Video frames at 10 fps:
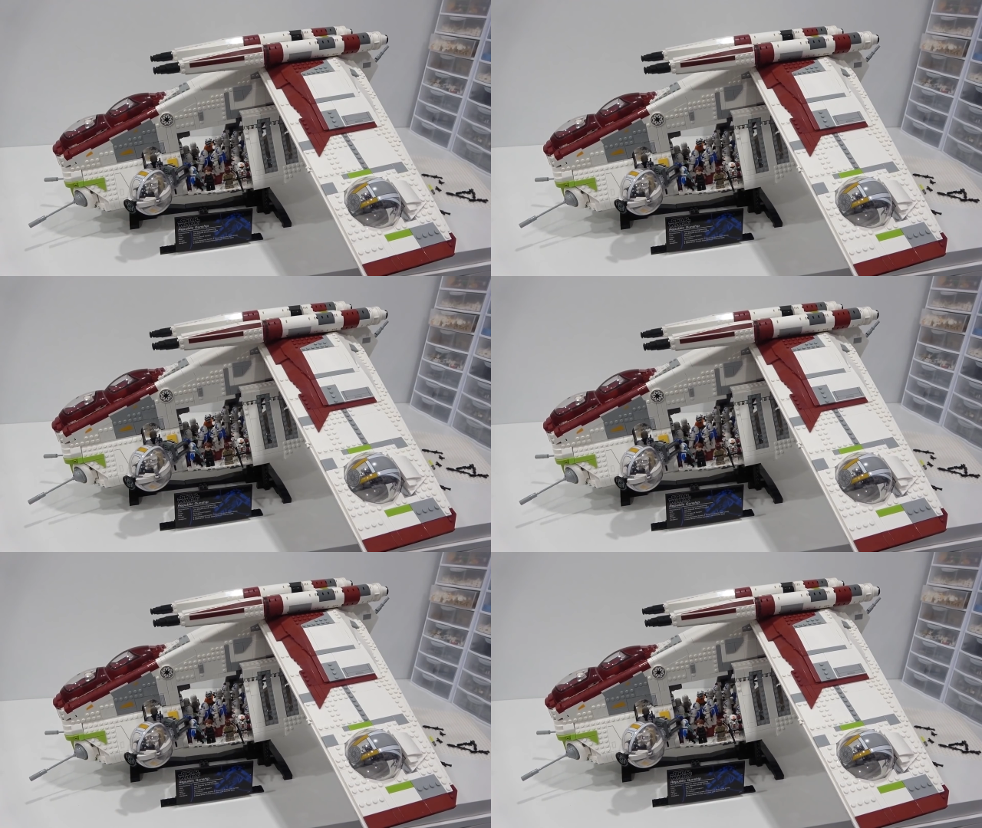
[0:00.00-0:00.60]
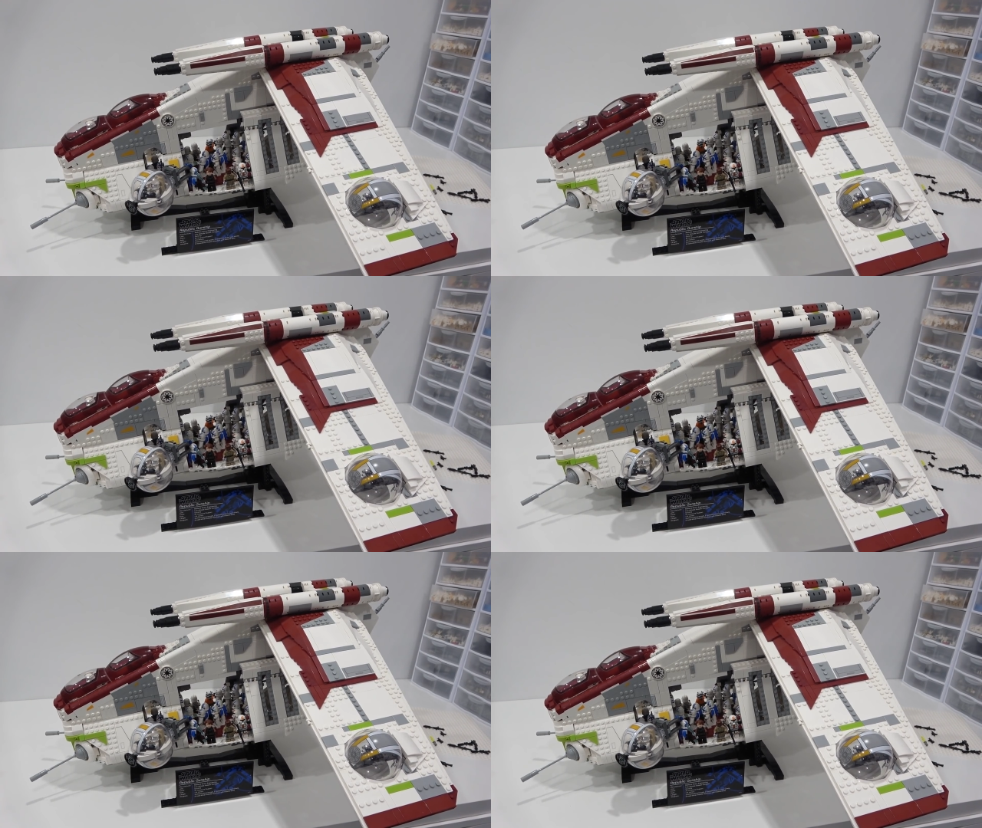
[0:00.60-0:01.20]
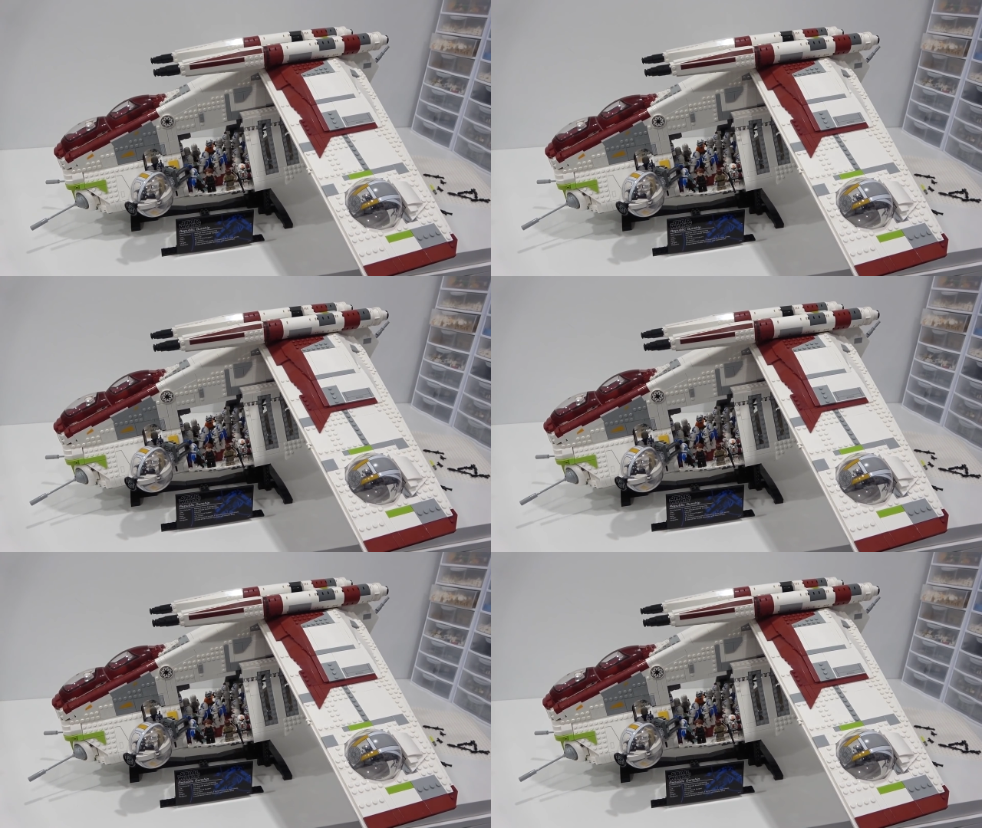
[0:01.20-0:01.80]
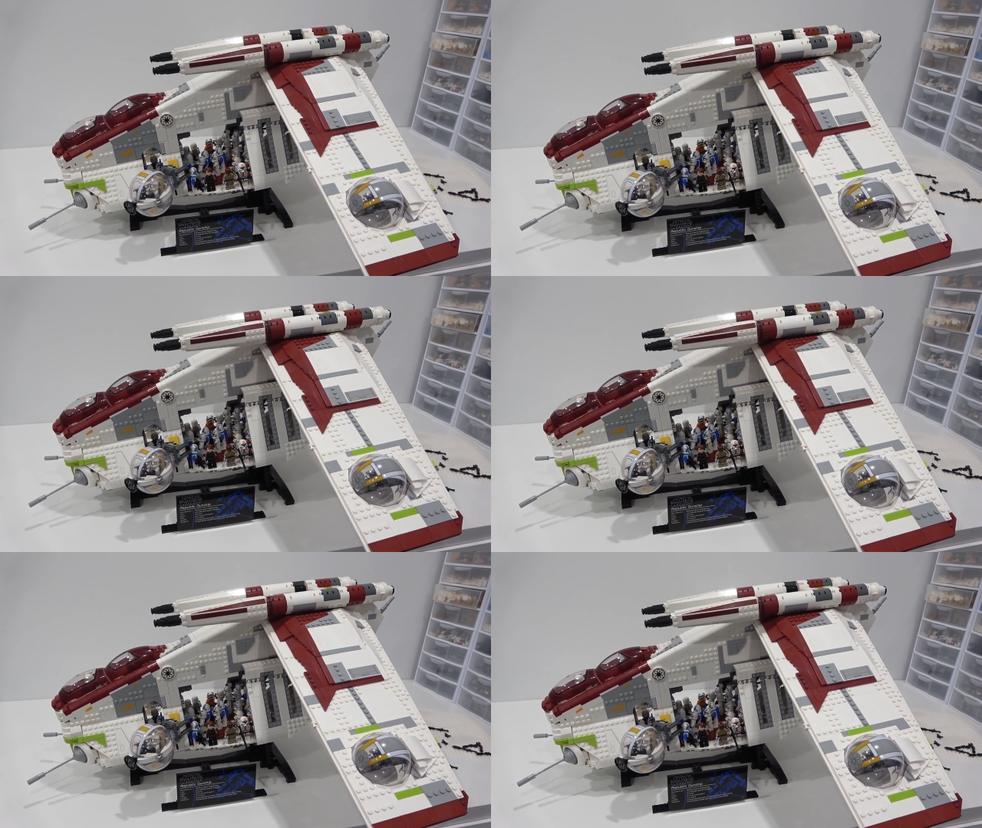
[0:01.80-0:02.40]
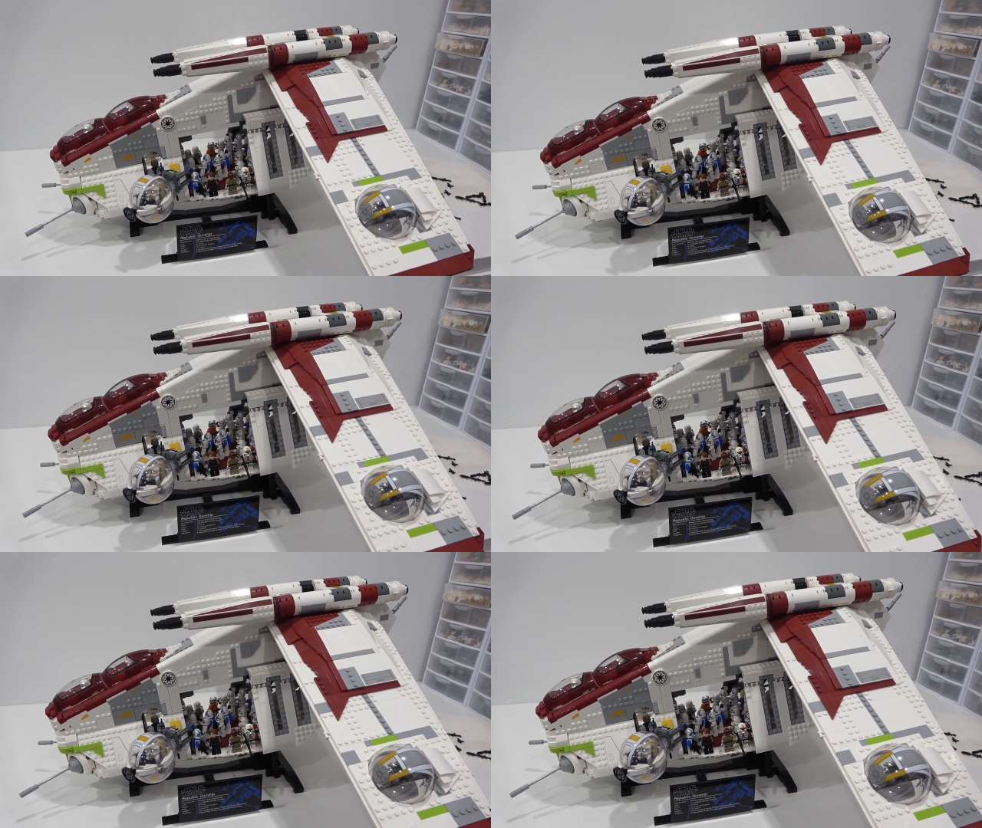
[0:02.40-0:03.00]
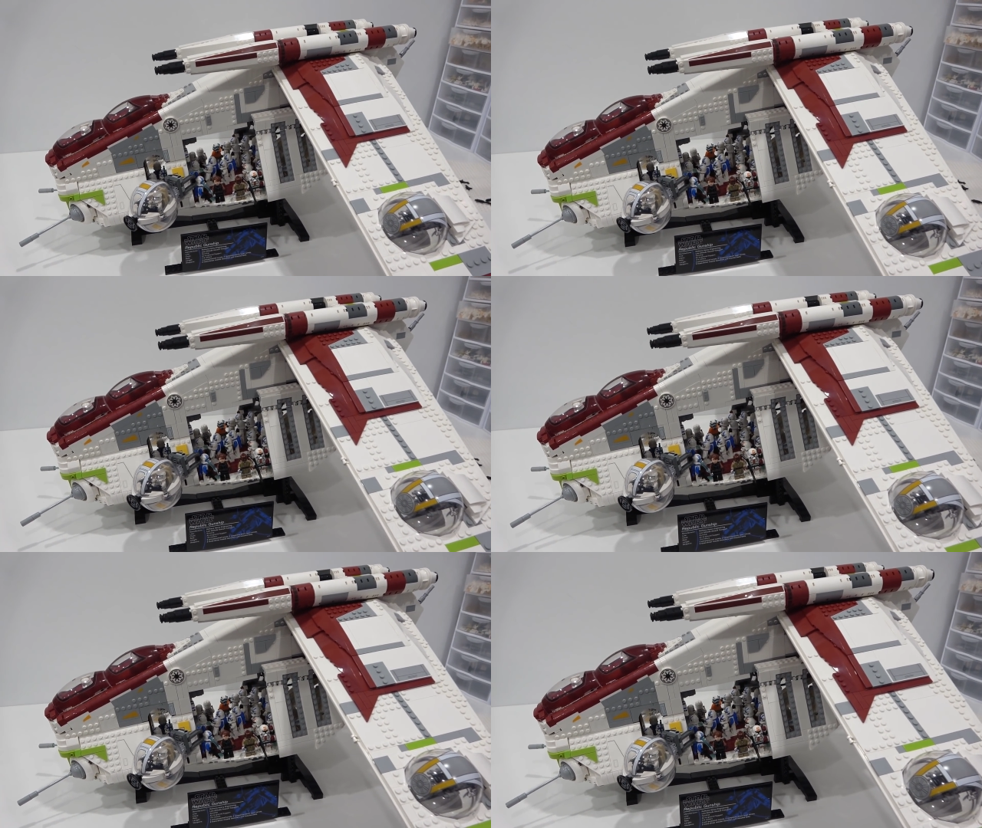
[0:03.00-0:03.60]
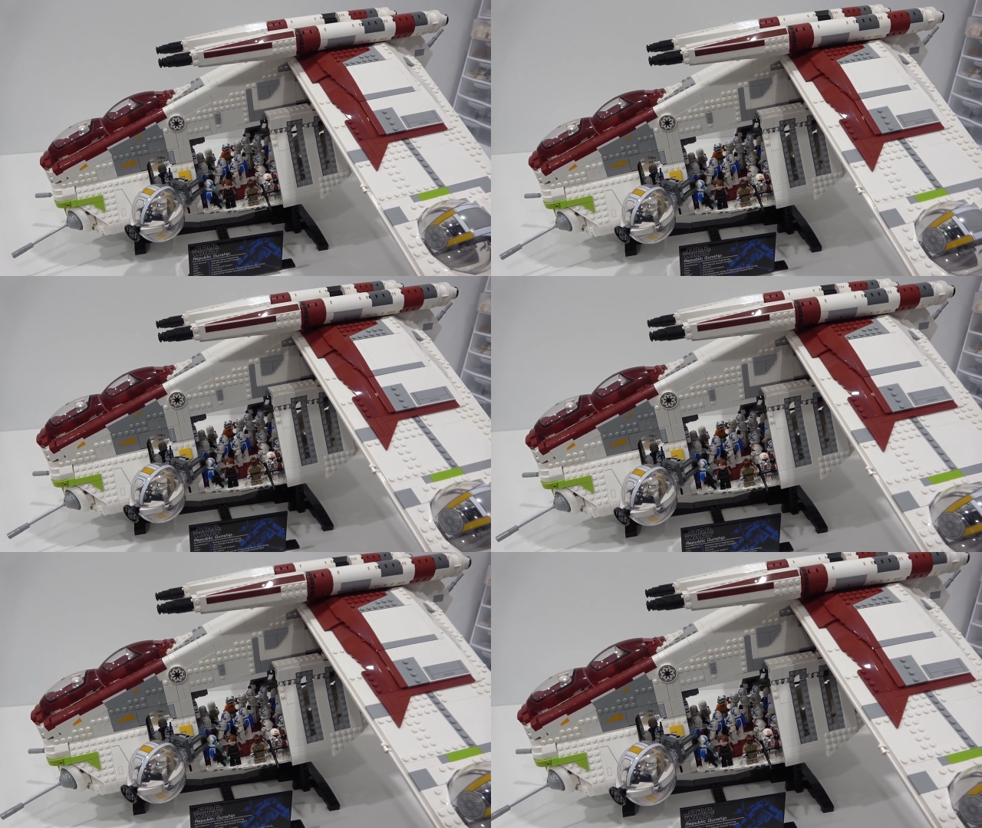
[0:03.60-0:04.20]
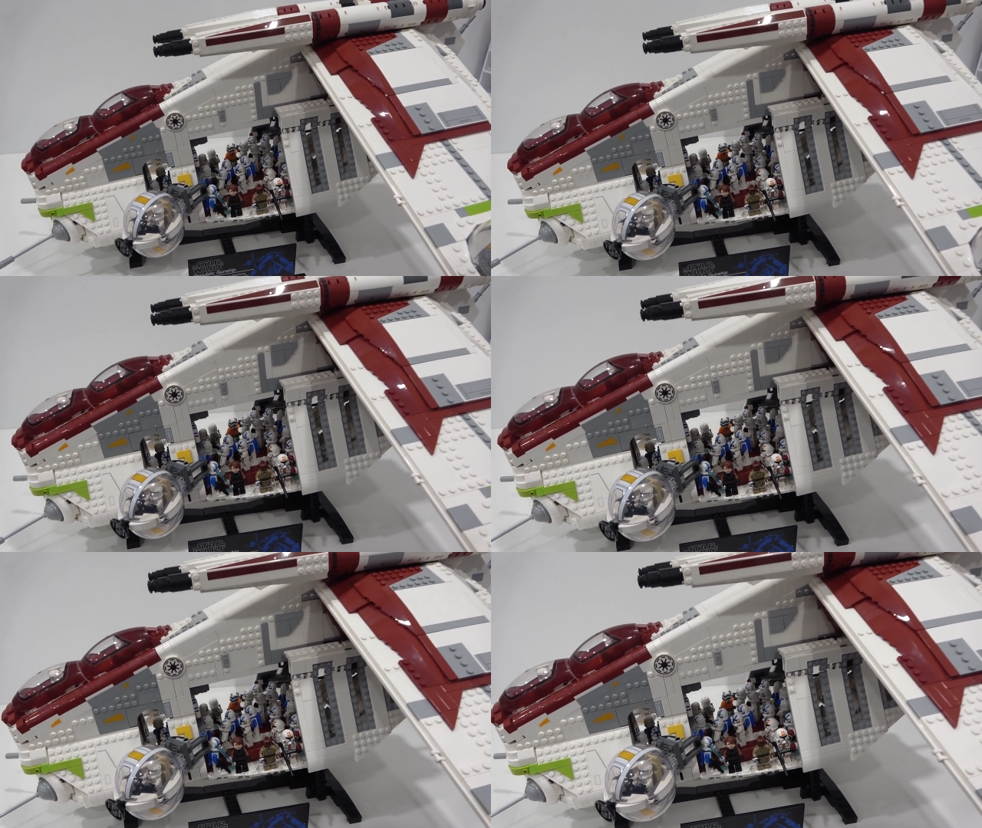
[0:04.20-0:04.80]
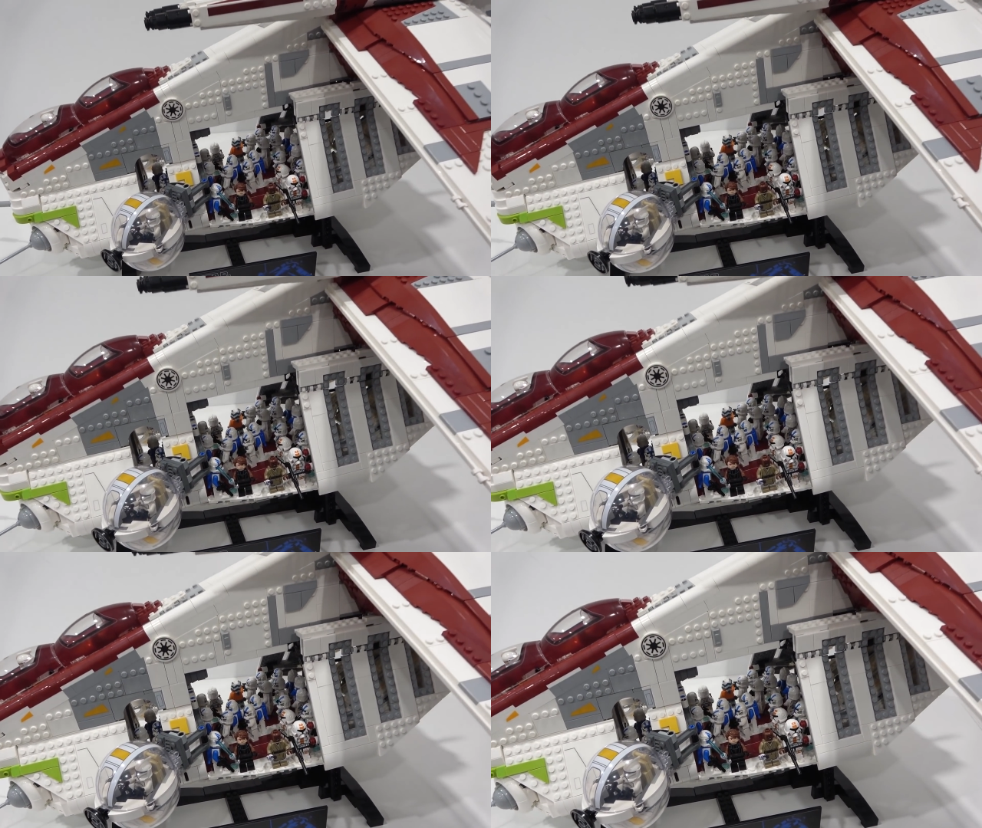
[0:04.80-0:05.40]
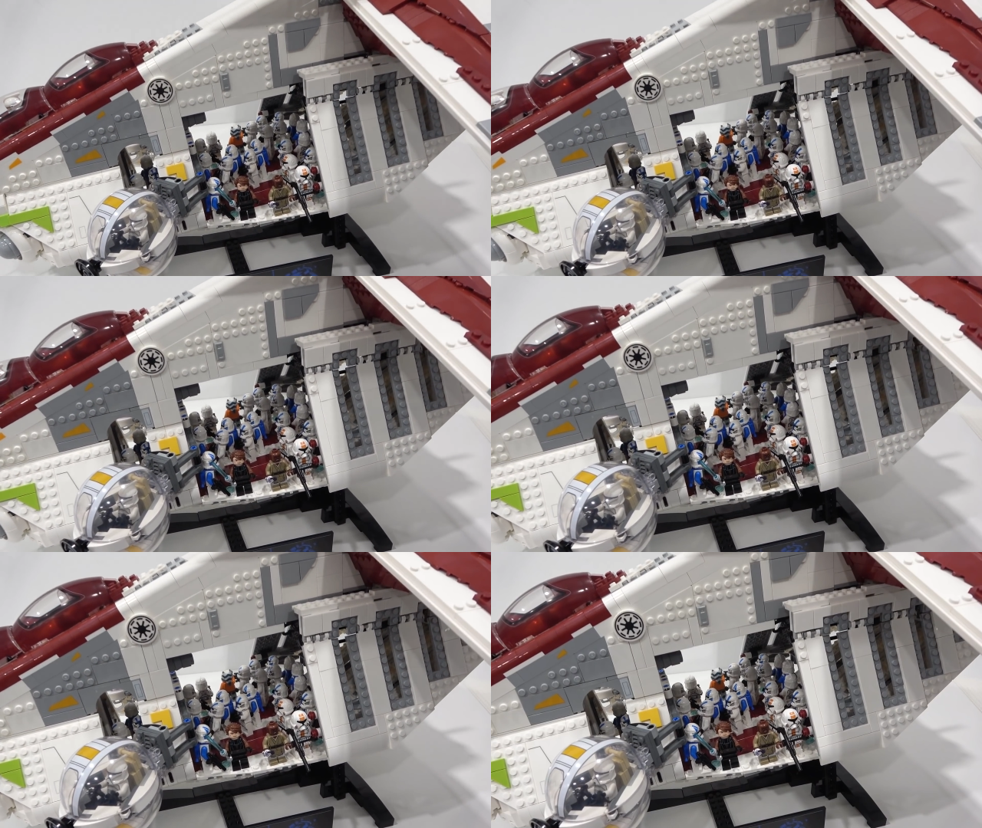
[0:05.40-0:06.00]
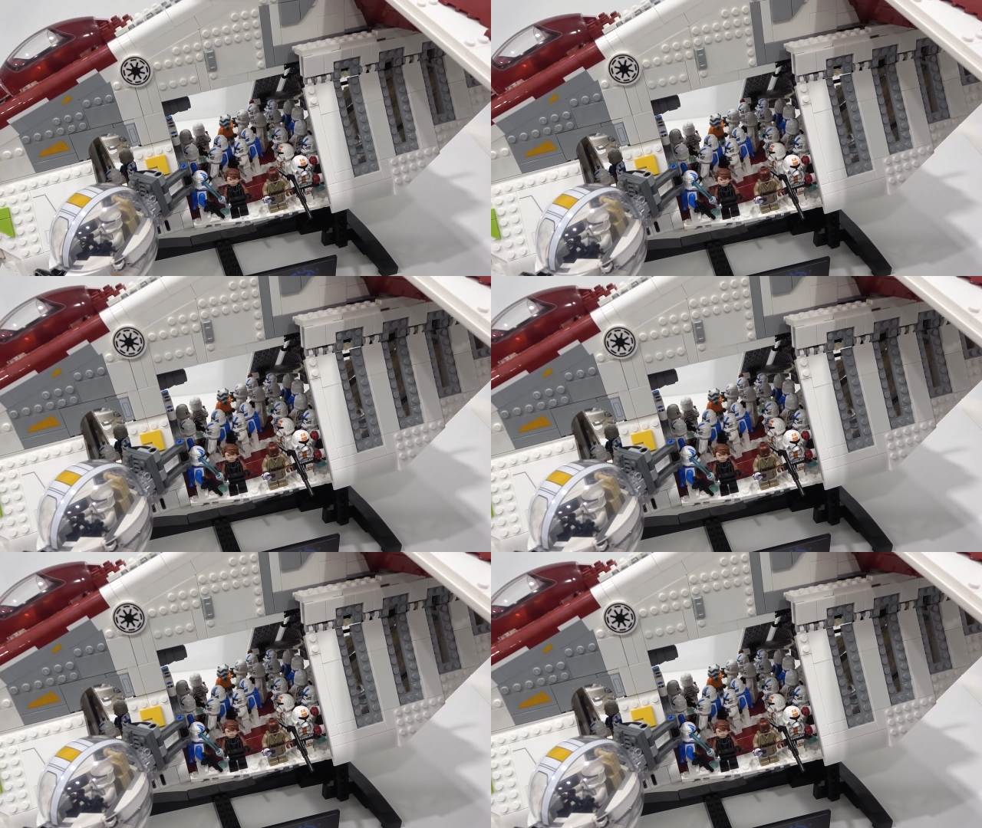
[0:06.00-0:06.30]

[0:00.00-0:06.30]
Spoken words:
No face is visible, so there are no lips to read.